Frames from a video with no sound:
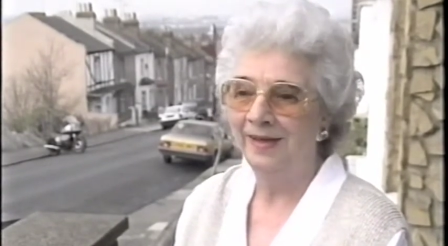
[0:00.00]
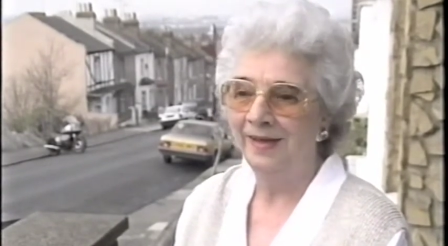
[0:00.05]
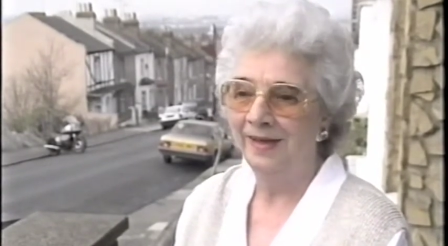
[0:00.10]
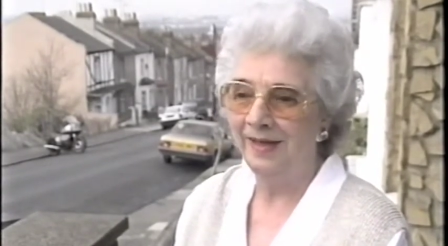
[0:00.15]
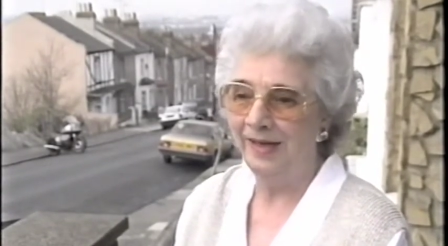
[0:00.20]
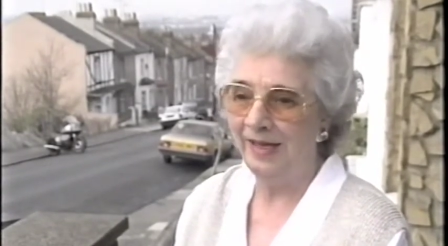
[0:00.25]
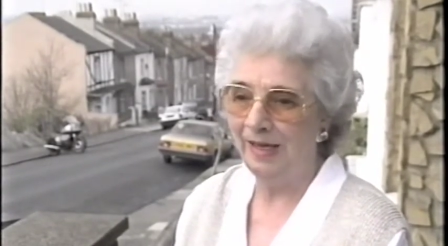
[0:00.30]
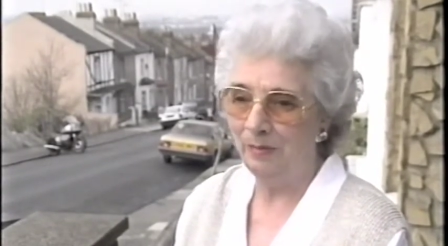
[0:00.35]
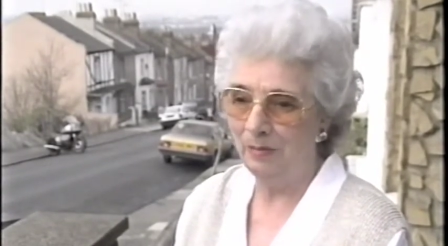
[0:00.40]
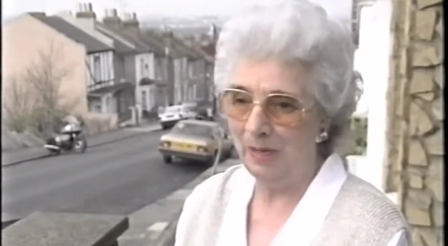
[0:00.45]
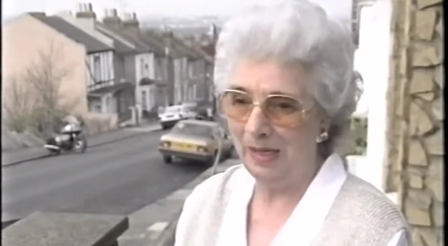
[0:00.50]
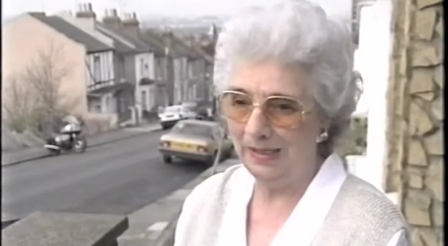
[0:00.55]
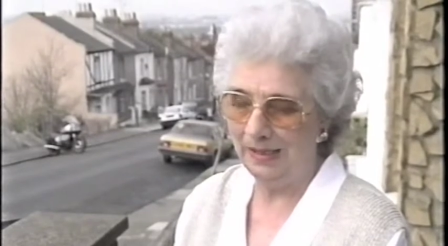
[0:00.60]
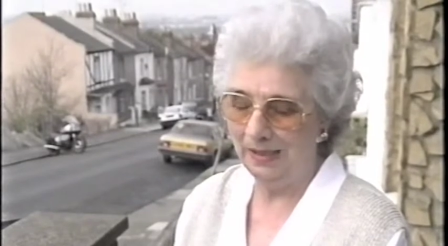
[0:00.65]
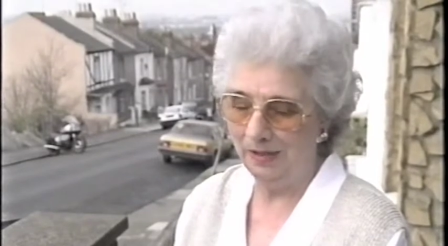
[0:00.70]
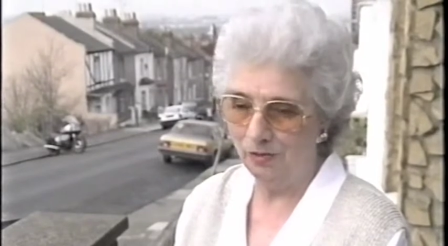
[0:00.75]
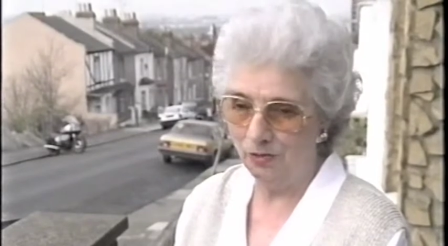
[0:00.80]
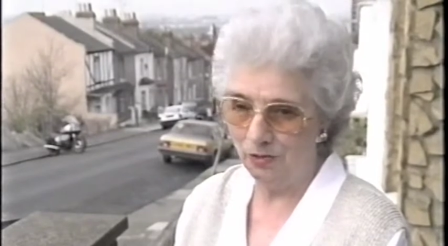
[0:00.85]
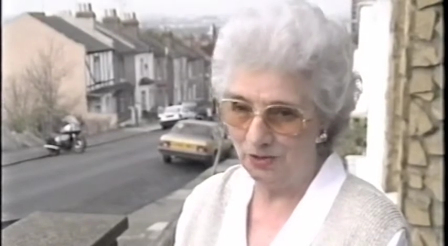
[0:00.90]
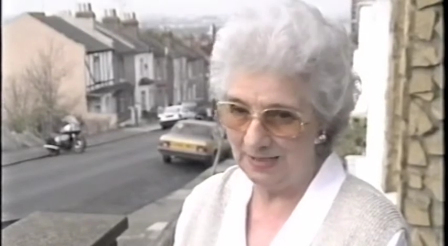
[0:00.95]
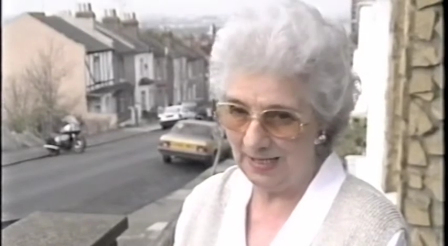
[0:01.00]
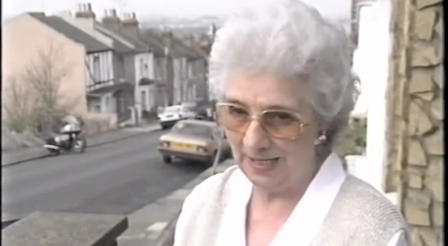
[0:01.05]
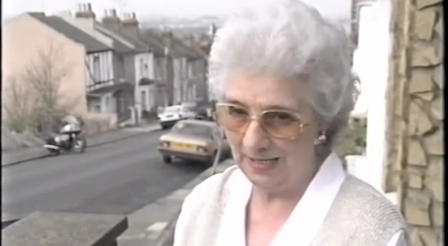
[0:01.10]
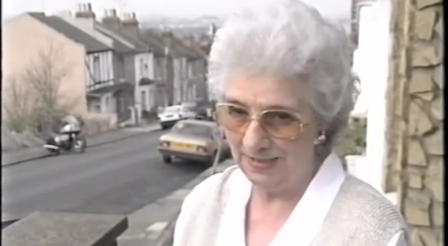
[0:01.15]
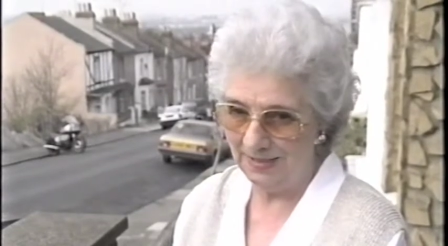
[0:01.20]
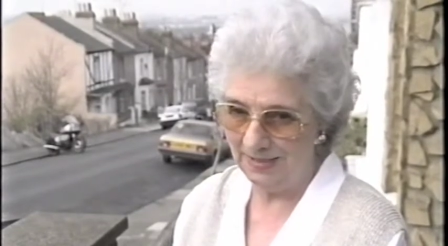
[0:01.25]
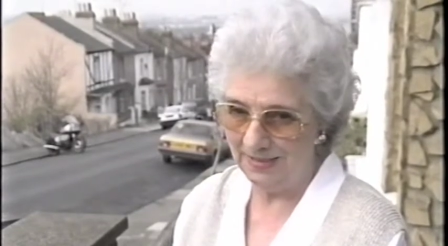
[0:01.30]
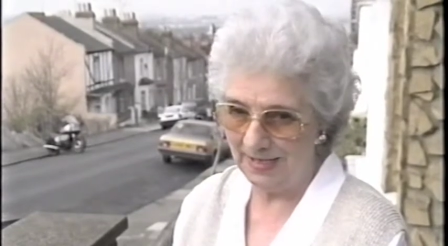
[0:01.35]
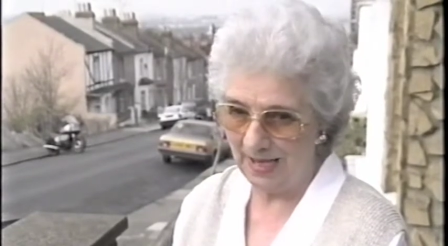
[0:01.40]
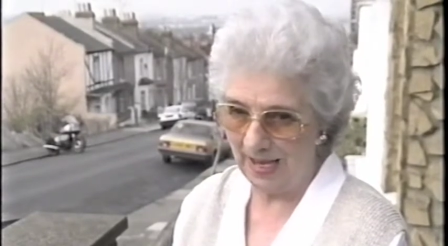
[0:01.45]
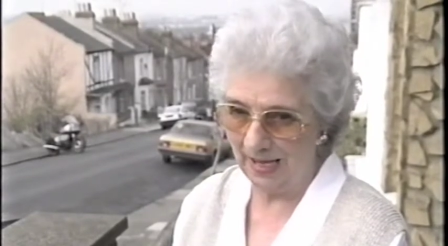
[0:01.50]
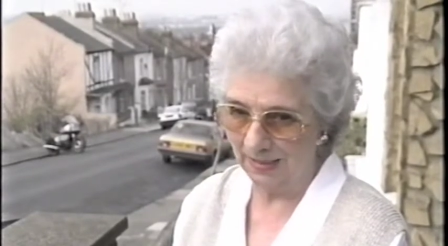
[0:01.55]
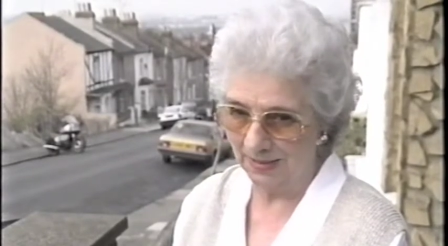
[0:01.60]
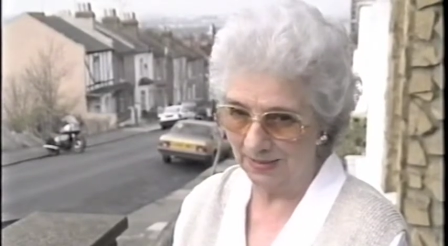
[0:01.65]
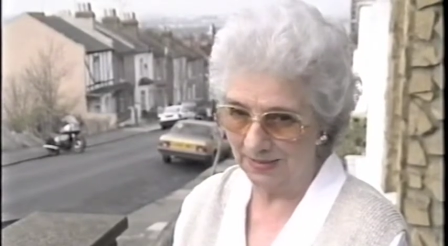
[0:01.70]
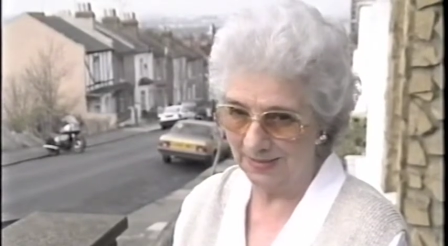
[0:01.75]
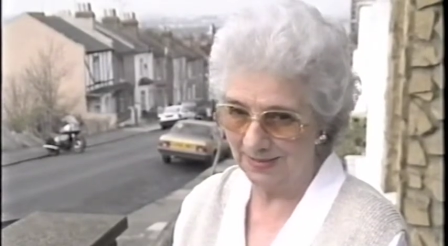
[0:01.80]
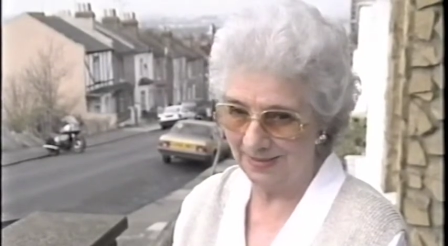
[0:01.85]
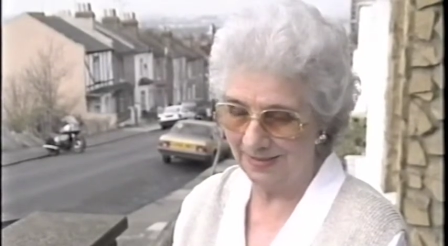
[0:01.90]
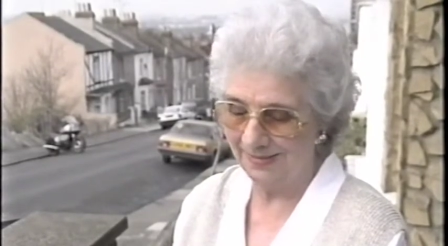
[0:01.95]
uh, making Crusader
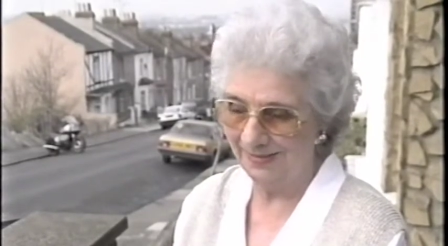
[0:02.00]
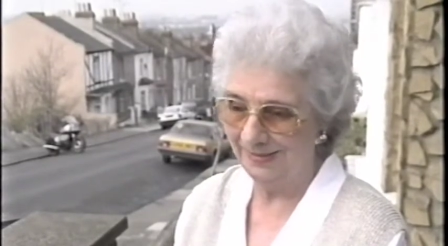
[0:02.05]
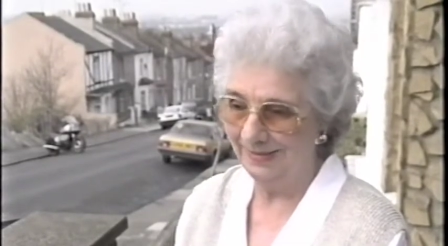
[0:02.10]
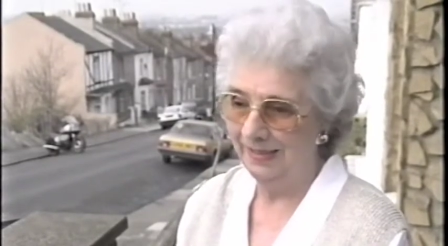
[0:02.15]
tanks.